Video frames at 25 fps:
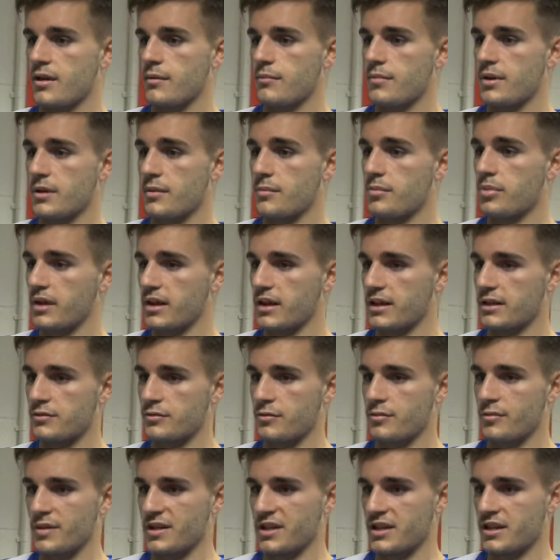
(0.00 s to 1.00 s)
being pleased
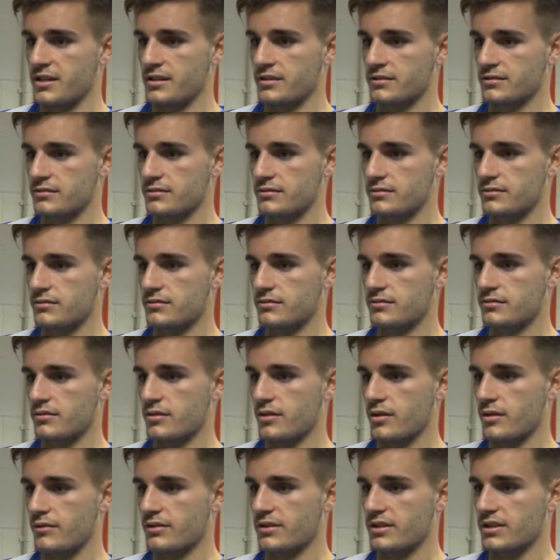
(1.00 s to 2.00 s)
with me, and
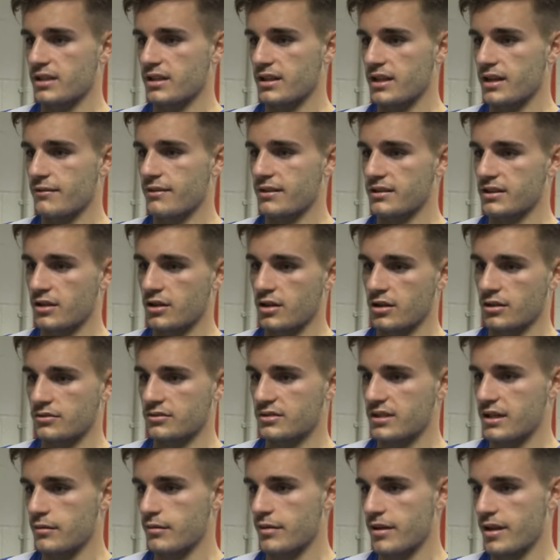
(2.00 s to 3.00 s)
obviously I've had the
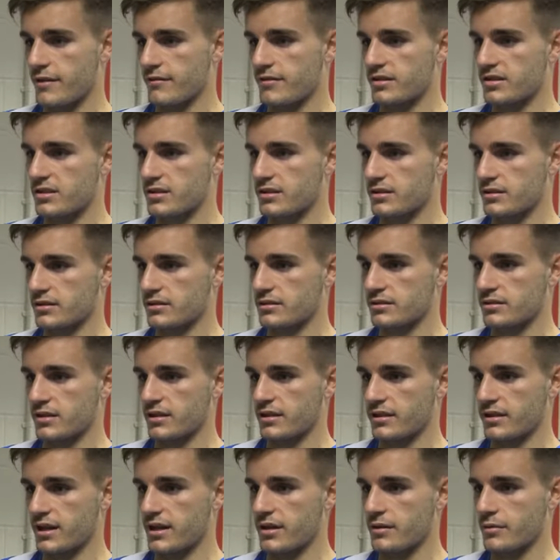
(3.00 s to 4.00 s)
contact with Everton
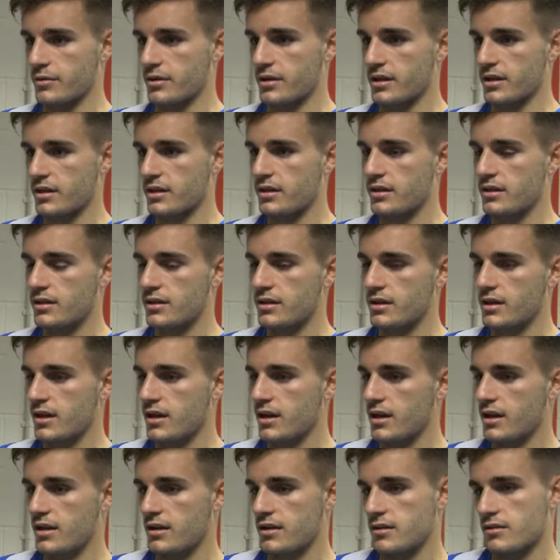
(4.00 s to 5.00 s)
and they were,
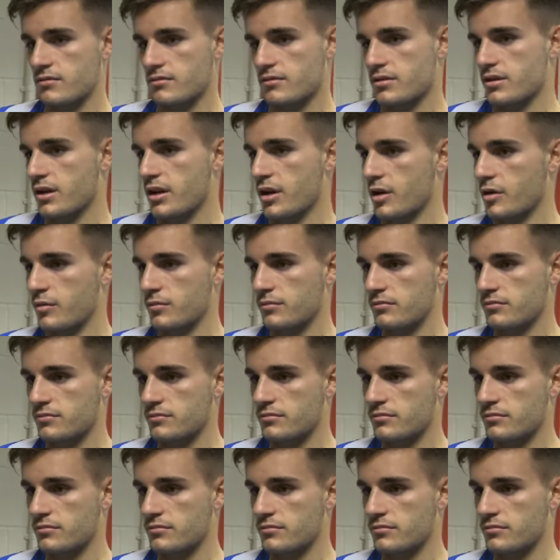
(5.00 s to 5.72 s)
you know,